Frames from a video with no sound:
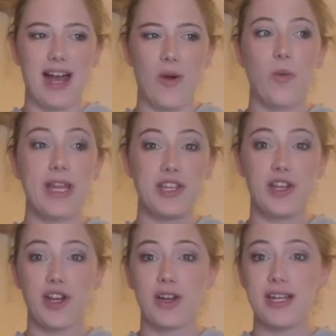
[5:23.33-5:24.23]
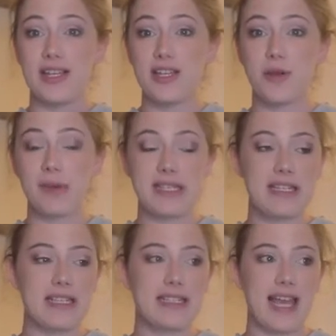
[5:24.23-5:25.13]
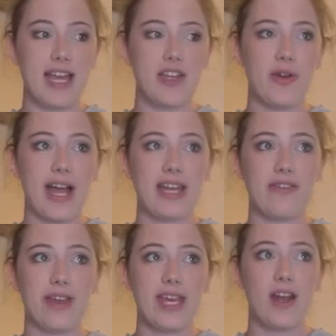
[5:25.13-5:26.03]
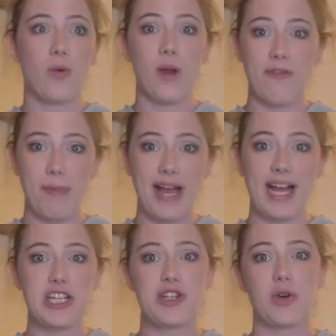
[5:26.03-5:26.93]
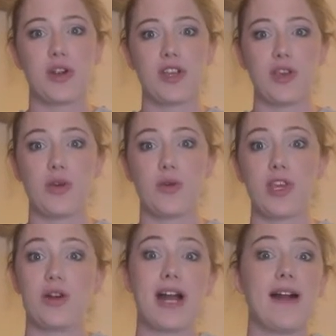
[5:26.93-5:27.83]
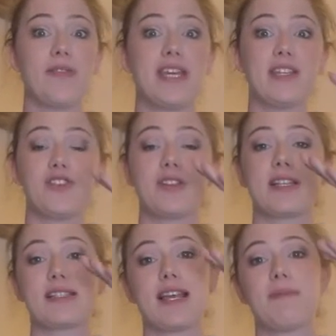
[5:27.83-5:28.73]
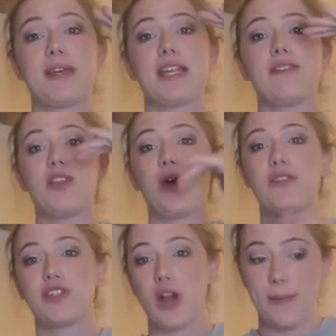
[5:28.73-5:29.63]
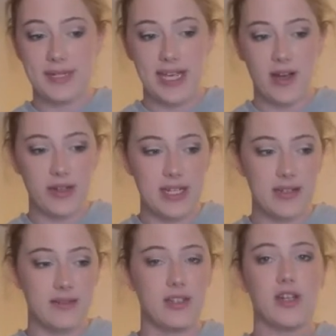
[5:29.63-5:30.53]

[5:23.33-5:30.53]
when you're in your business and you kind of hit a rough patch, or you have the initial excitement and then you have a drop down in,